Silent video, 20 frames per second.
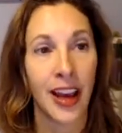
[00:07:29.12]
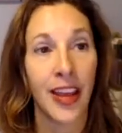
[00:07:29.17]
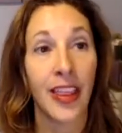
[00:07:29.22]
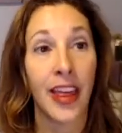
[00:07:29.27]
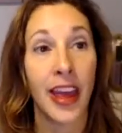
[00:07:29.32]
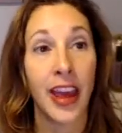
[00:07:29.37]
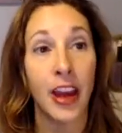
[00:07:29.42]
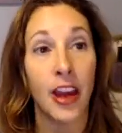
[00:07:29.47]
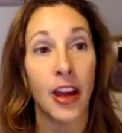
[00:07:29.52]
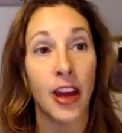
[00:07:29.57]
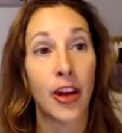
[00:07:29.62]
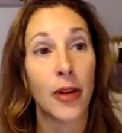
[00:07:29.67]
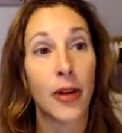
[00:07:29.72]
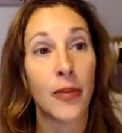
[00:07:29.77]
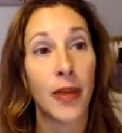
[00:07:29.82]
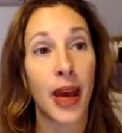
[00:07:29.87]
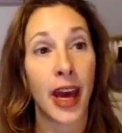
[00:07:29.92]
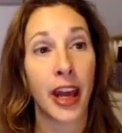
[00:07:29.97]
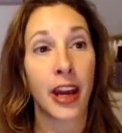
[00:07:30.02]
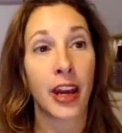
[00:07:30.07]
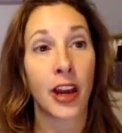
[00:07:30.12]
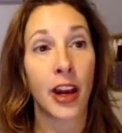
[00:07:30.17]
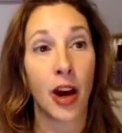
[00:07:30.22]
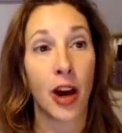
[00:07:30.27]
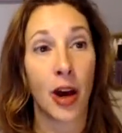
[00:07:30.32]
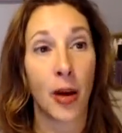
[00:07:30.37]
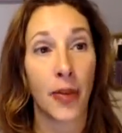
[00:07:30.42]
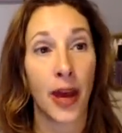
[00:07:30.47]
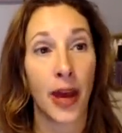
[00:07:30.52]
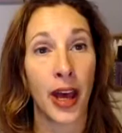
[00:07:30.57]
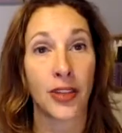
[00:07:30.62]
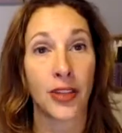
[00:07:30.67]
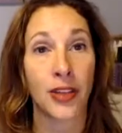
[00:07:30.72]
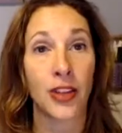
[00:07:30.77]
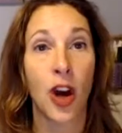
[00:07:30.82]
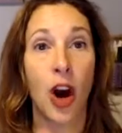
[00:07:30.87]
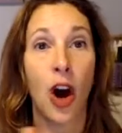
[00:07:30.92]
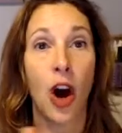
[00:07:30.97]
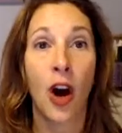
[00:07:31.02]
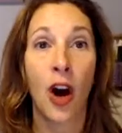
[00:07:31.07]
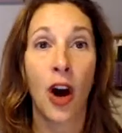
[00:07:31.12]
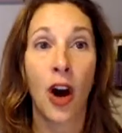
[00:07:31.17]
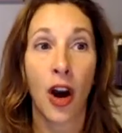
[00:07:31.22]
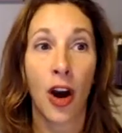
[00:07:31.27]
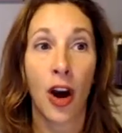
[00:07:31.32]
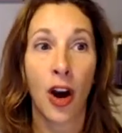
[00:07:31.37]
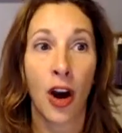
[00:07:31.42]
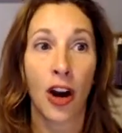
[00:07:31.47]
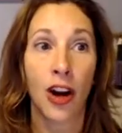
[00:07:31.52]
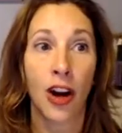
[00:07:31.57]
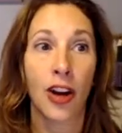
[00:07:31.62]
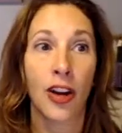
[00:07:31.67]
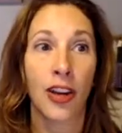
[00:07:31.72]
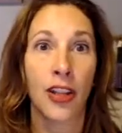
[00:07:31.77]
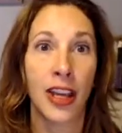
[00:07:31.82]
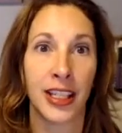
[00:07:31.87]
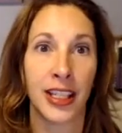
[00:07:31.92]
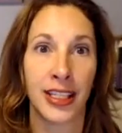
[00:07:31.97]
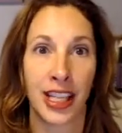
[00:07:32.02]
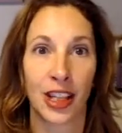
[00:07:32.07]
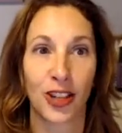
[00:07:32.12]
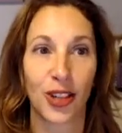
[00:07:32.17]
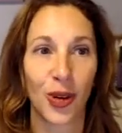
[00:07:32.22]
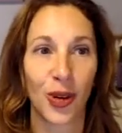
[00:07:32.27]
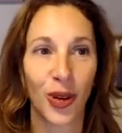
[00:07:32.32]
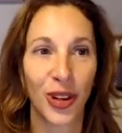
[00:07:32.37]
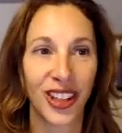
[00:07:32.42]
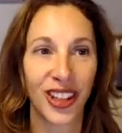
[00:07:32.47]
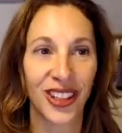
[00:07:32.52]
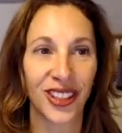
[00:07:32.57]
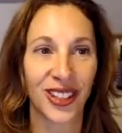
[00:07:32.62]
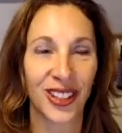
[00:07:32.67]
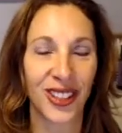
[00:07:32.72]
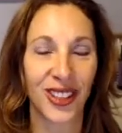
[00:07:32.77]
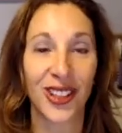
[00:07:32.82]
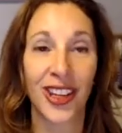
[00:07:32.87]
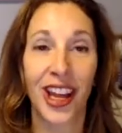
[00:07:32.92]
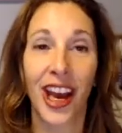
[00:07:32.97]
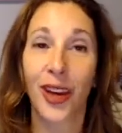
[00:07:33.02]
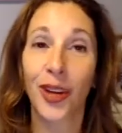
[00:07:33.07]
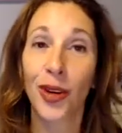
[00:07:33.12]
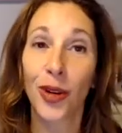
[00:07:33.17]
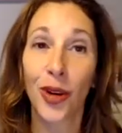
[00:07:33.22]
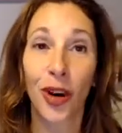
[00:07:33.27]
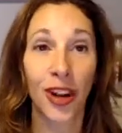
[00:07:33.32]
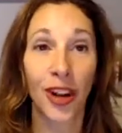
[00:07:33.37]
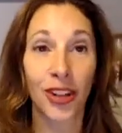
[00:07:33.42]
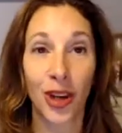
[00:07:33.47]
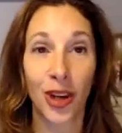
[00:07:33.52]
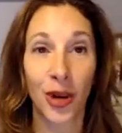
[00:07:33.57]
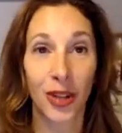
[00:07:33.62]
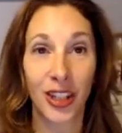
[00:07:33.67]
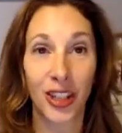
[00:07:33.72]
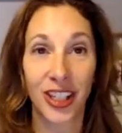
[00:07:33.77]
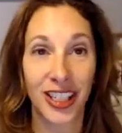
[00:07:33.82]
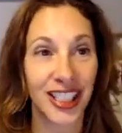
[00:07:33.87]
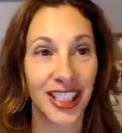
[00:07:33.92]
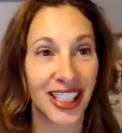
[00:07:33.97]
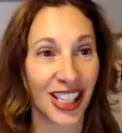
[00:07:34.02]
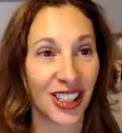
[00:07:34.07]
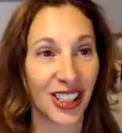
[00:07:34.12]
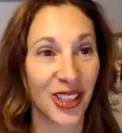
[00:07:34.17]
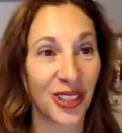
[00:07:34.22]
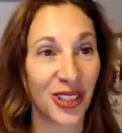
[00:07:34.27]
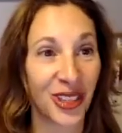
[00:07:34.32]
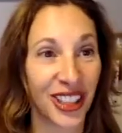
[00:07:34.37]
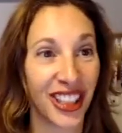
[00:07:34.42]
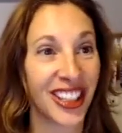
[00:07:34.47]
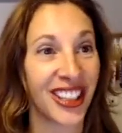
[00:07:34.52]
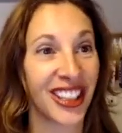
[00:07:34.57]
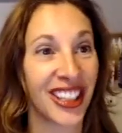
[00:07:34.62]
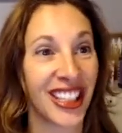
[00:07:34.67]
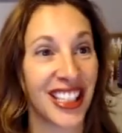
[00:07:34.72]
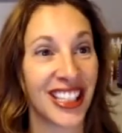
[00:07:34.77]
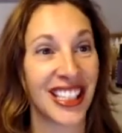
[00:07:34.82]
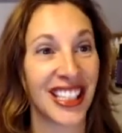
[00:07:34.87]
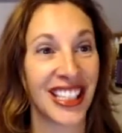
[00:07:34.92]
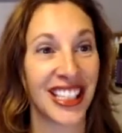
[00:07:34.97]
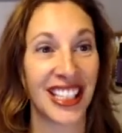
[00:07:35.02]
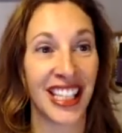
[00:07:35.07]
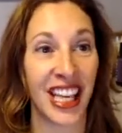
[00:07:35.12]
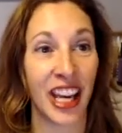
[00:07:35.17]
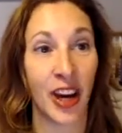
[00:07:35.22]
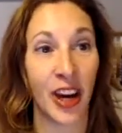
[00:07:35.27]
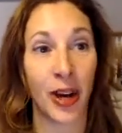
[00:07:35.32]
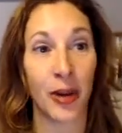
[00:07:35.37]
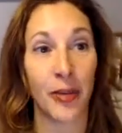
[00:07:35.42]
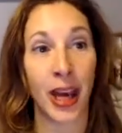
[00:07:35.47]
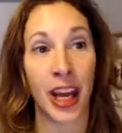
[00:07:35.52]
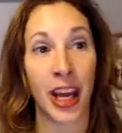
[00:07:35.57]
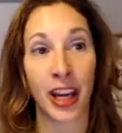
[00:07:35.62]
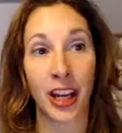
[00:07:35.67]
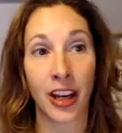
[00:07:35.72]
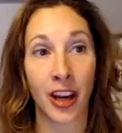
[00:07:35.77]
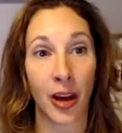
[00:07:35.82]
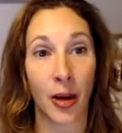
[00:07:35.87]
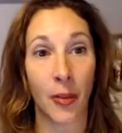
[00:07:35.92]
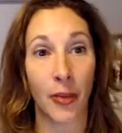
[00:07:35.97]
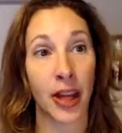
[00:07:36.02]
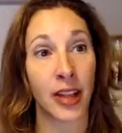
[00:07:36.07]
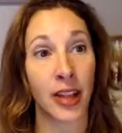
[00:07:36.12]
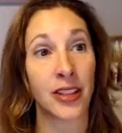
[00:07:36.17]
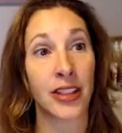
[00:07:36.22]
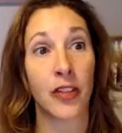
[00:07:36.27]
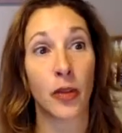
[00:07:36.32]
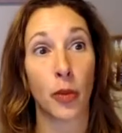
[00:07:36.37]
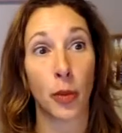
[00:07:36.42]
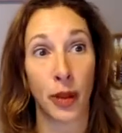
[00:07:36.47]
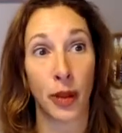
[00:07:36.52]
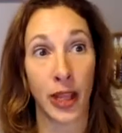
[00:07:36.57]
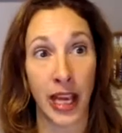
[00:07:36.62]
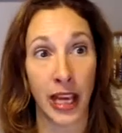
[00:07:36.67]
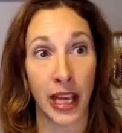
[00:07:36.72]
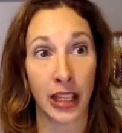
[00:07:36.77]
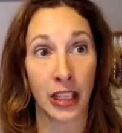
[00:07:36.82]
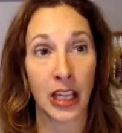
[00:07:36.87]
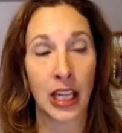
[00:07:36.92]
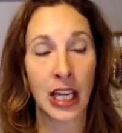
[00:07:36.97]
The aromatic compounds are the essential oils. So now you all know what an essential oil is. It's the aromatic compounds of a plant.